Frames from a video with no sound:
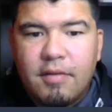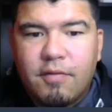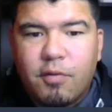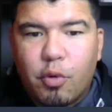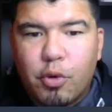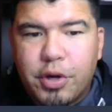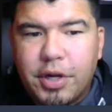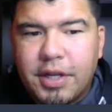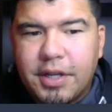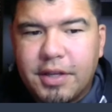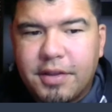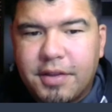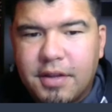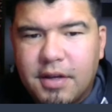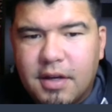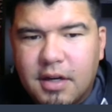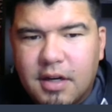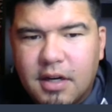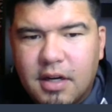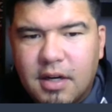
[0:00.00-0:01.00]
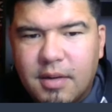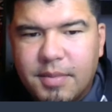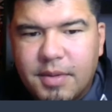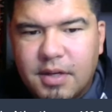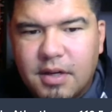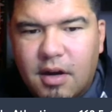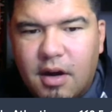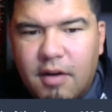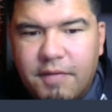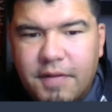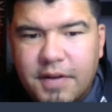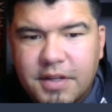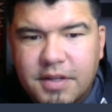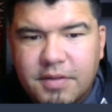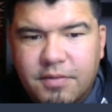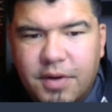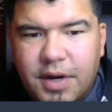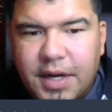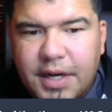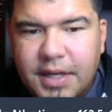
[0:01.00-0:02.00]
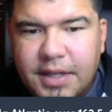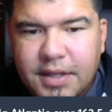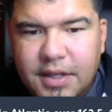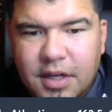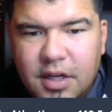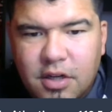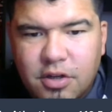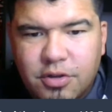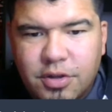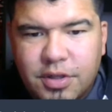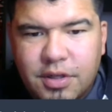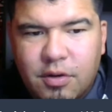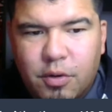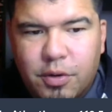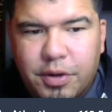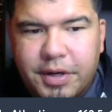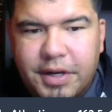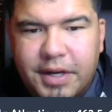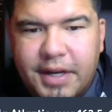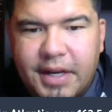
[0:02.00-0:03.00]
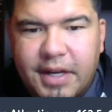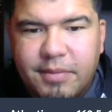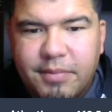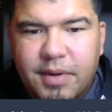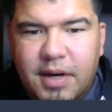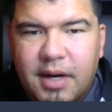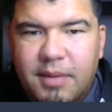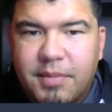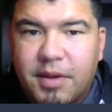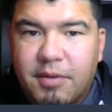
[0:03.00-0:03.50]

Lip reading: 40th in offensive rating in the country, according to KenPom.